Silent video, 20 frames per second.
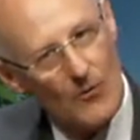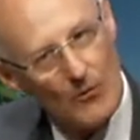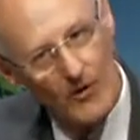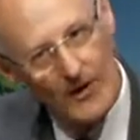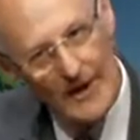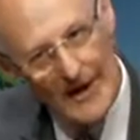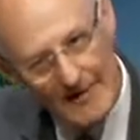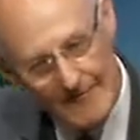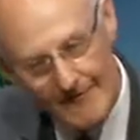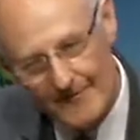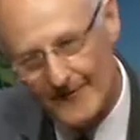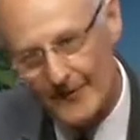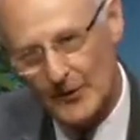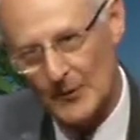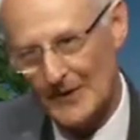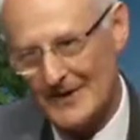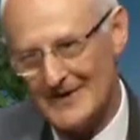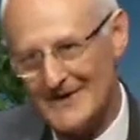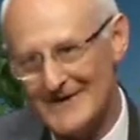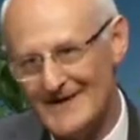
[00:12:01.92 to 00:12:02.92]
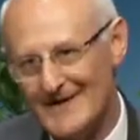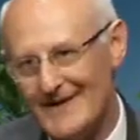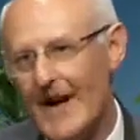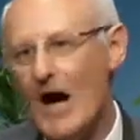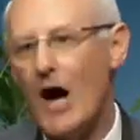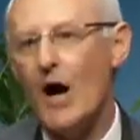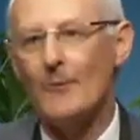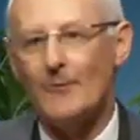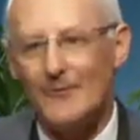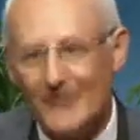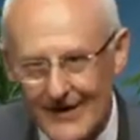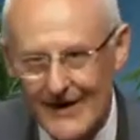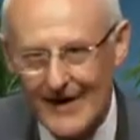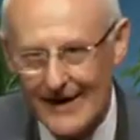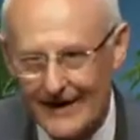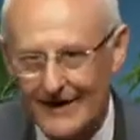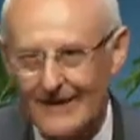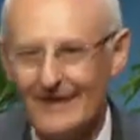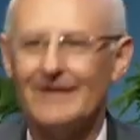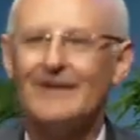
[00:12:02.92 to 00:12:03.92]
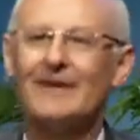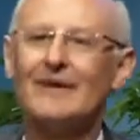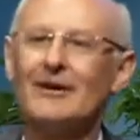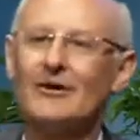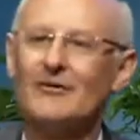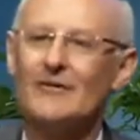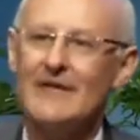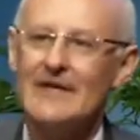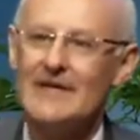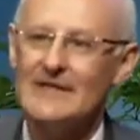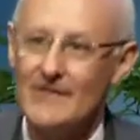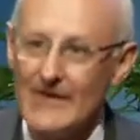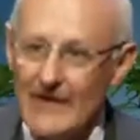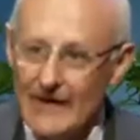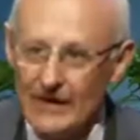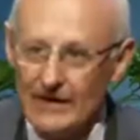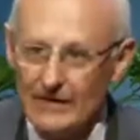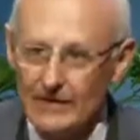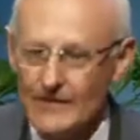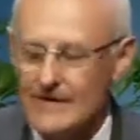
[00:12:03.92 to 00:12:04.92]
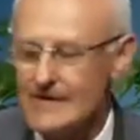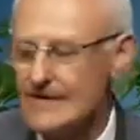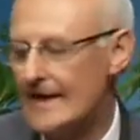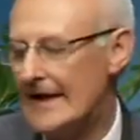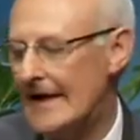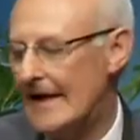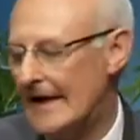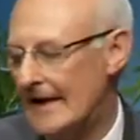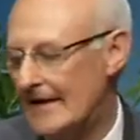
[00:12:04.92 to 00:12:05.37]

that will influence the uptake of these vehicles,